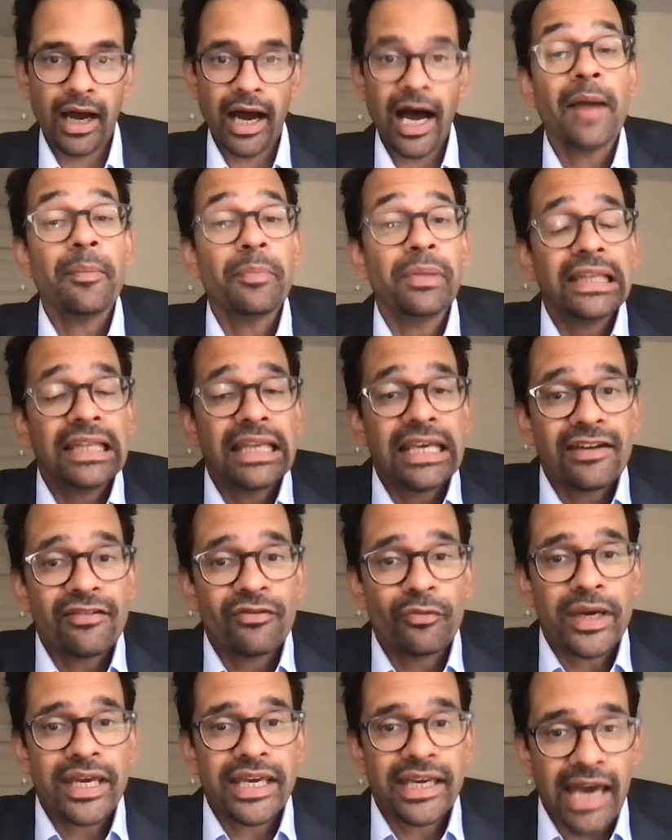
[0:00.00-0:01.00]
I believe
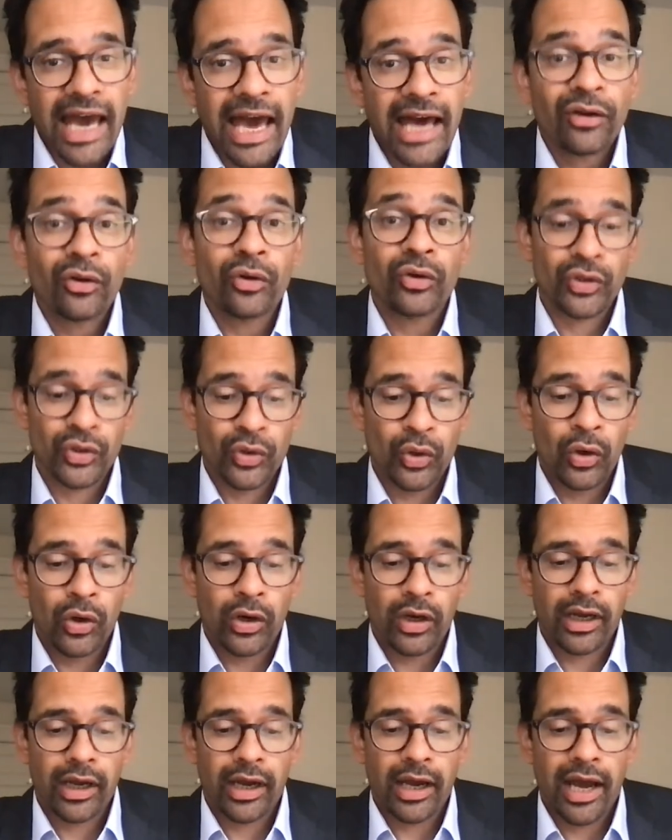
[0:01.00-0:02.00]
we cannot
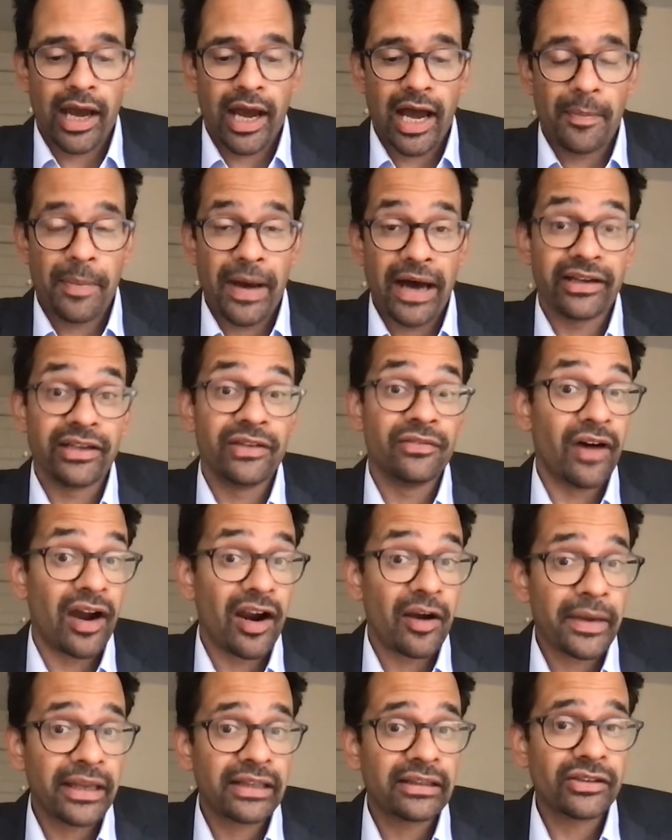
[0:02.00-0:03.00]
talk about
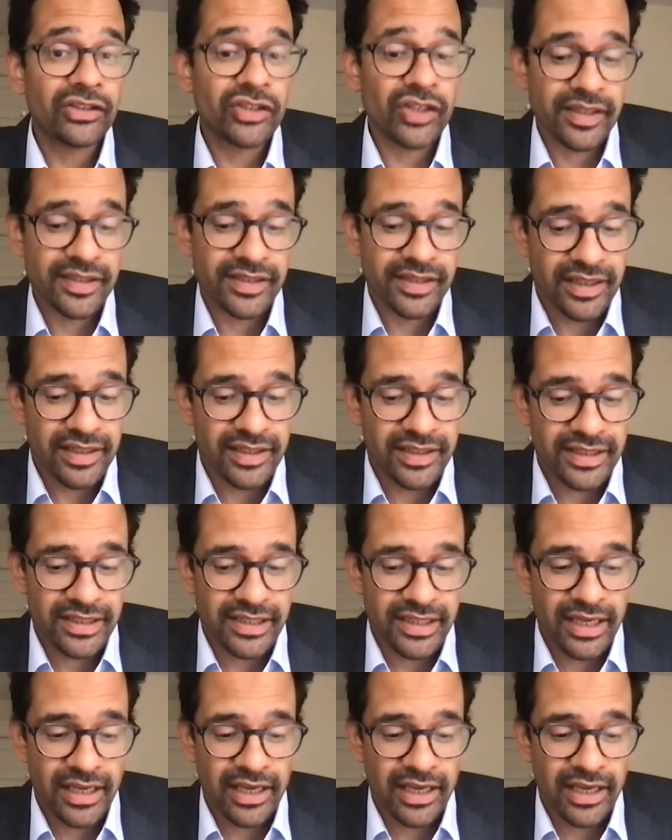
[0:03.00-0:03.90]
environmental justice